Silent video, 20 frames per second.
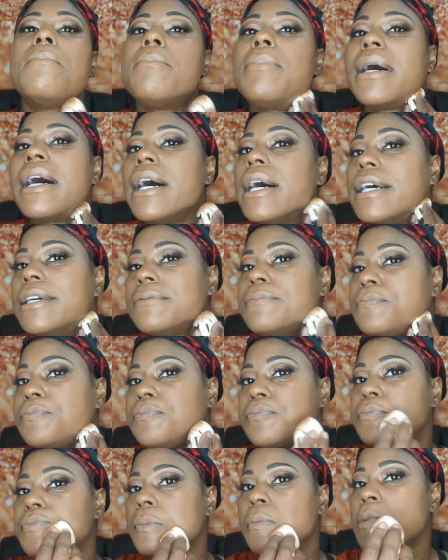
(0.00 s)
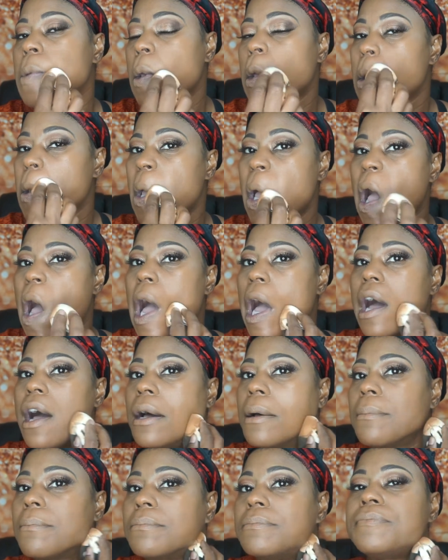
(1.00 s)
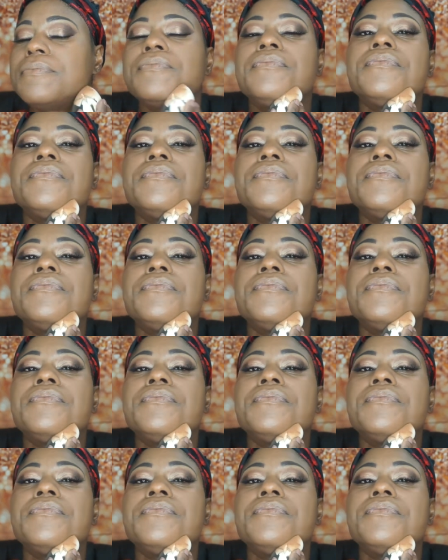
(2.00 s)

but I